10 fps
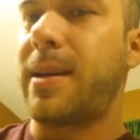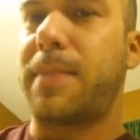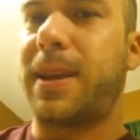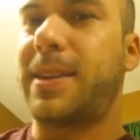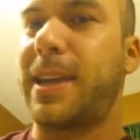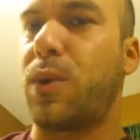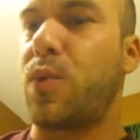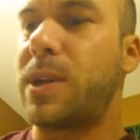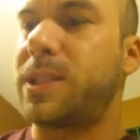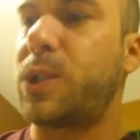I'm going to take
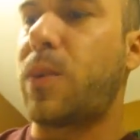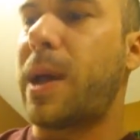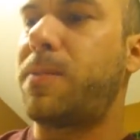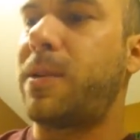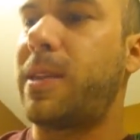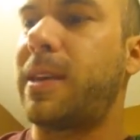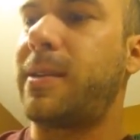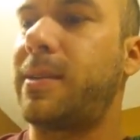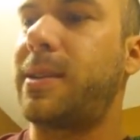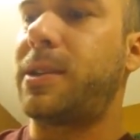one swipe with
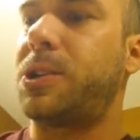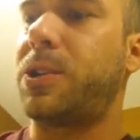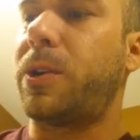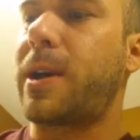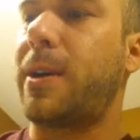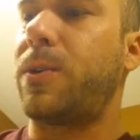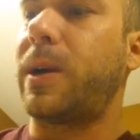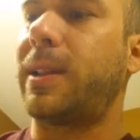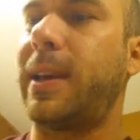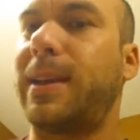it to show you how
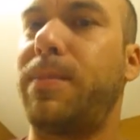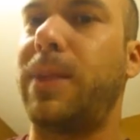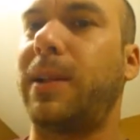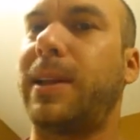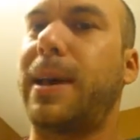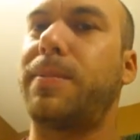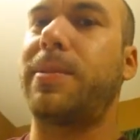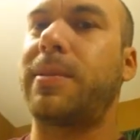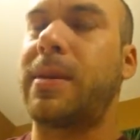quickly it can build up